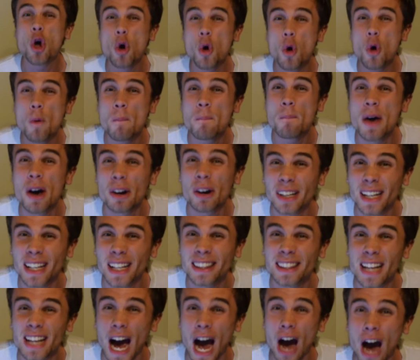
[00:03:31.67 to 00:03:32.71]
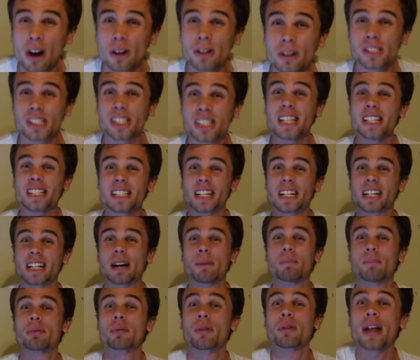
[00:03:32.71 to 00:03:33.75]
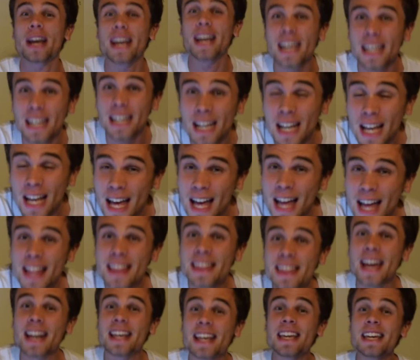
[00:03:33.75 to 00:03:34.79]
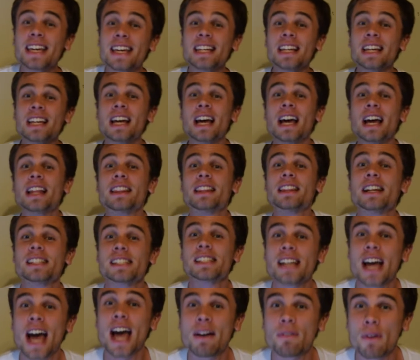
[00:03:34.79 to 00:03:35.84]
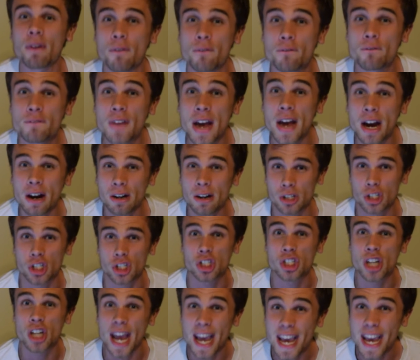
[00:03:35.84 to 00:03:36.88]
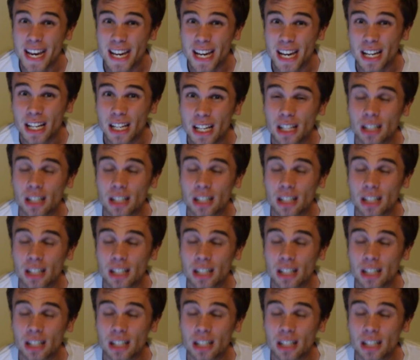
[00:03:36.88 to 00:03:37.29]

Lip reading: million, and he's going to complain that he doesn't have a fair shake?